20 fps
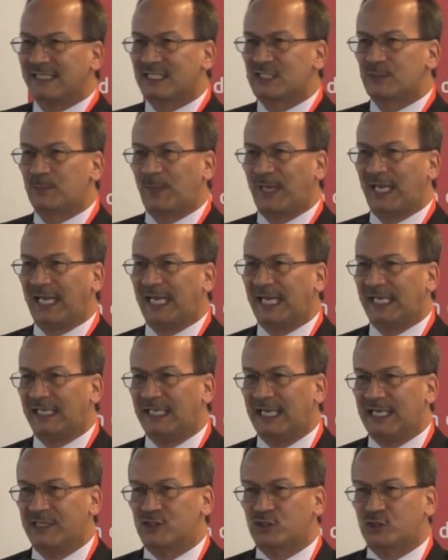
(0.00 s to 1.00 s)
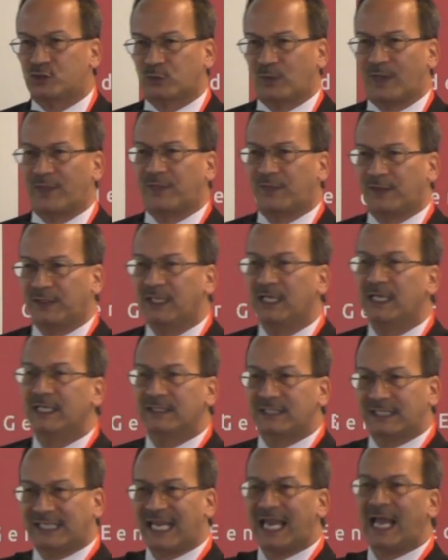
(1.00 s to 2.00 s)
and expand and strengthen
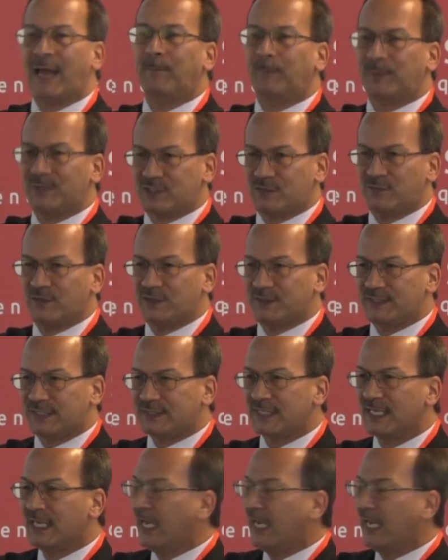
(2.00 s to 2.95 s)
the campus visits.